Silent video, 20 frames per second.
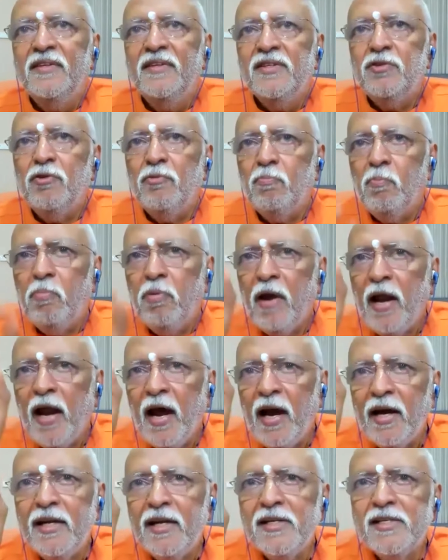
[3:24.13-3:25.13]
So
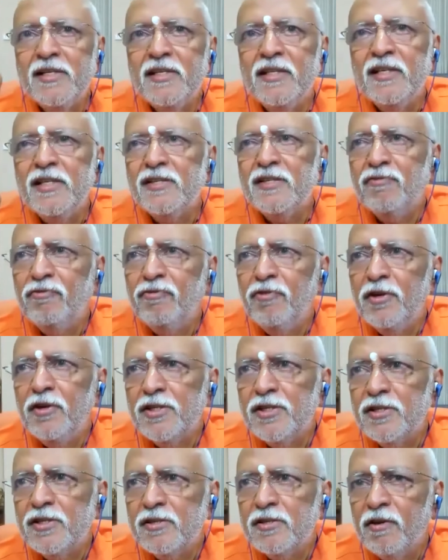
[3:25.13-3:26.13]
practice this
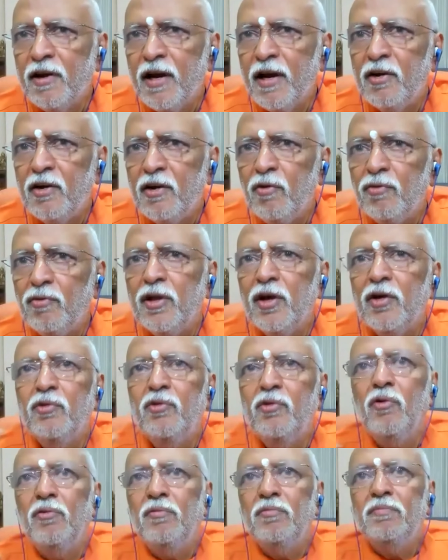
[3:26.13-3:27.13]
first, write down that
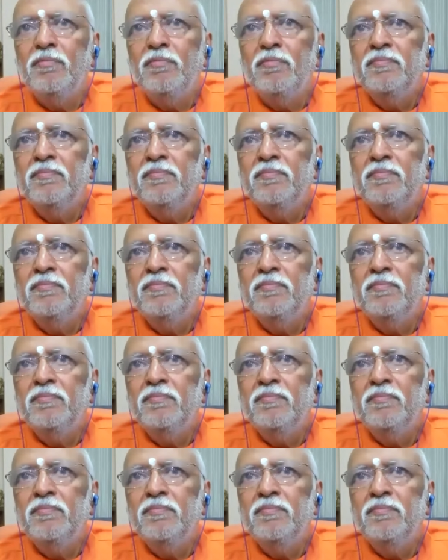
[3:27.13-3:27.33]
goal.